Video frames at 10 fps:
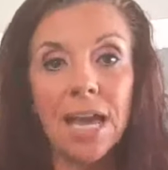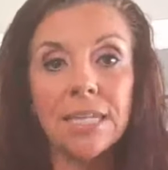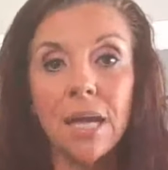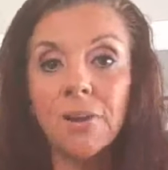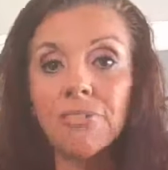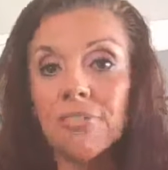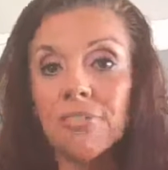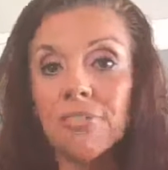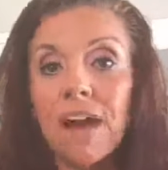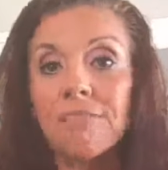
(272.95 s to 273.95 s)
Number
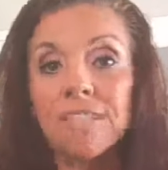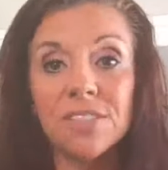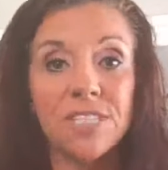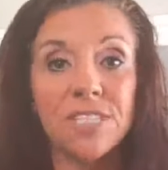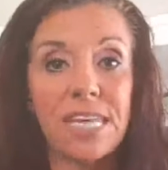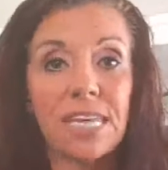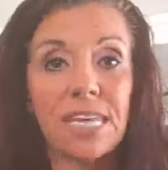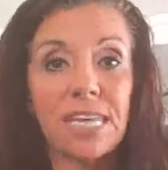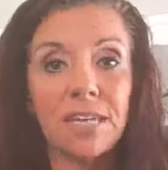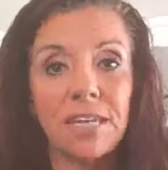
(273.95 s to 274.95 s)
five is
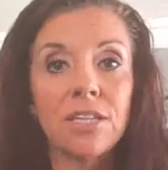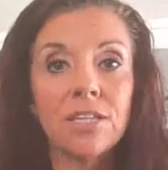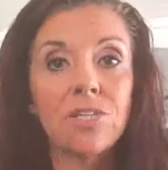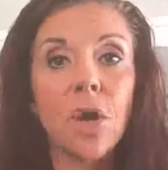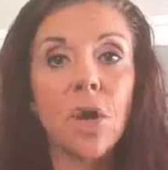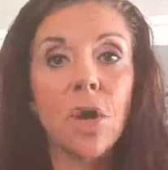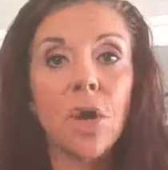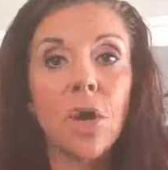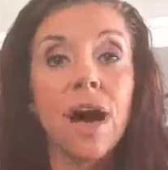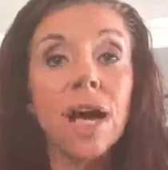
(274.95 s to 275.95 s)
fatigue. So a
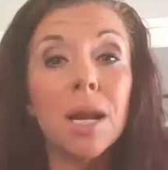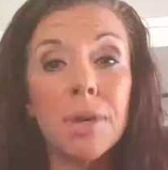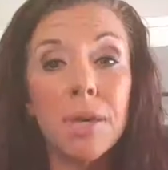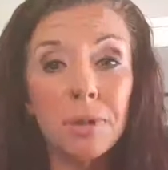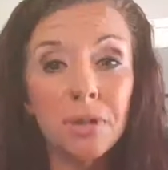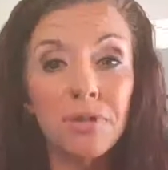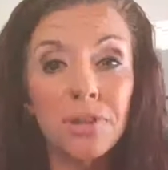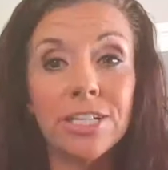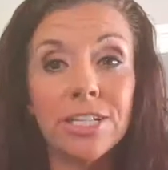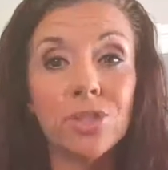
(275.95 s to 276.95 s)
lot of people are
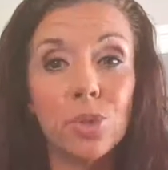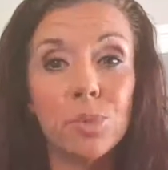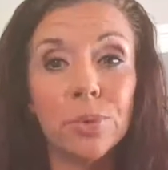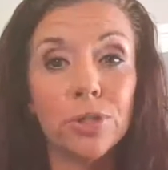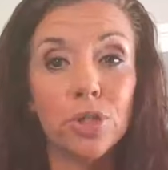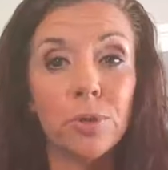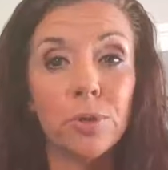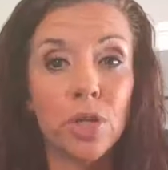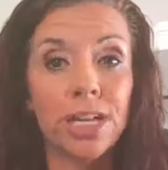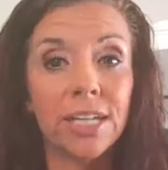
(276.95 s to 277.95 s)
feeling super,
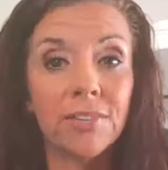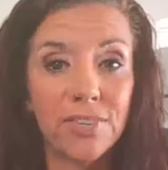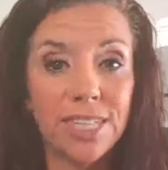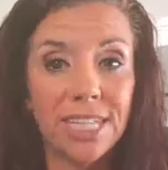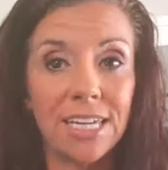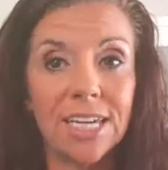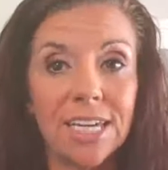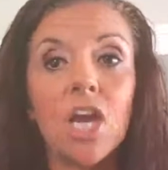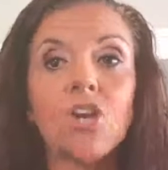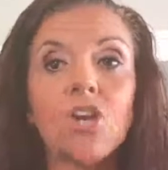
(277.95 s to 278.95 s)
super drained and fatigued.
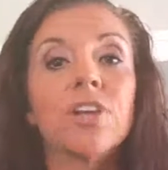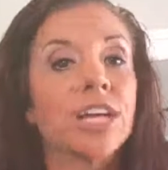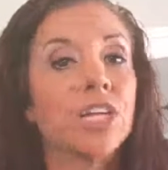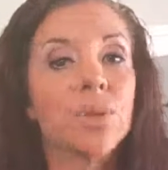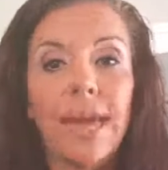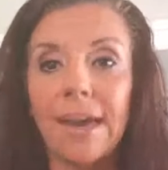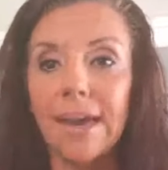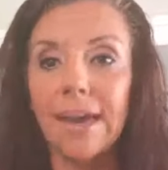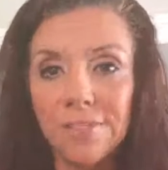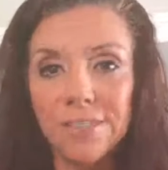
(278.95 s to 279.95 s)
You feel like you can't
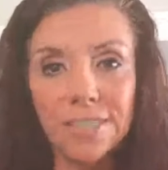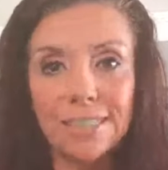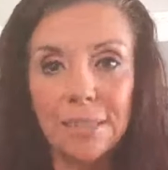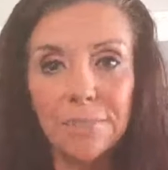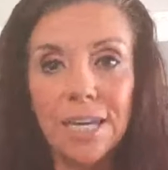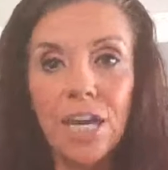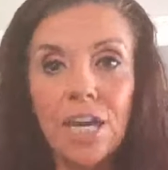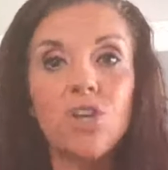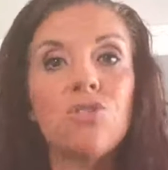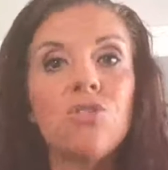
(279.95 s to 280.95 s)
get enough sleep.
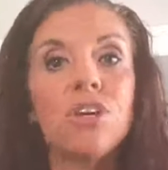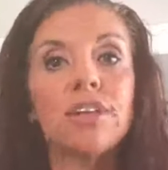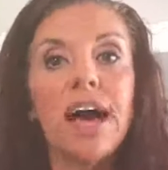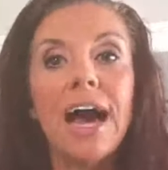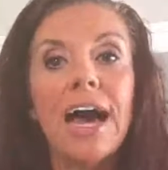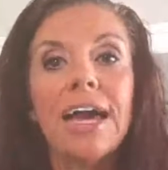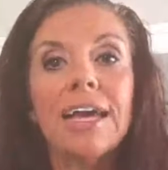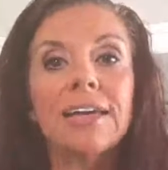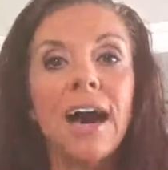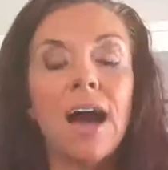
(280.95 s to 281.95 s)
You feel like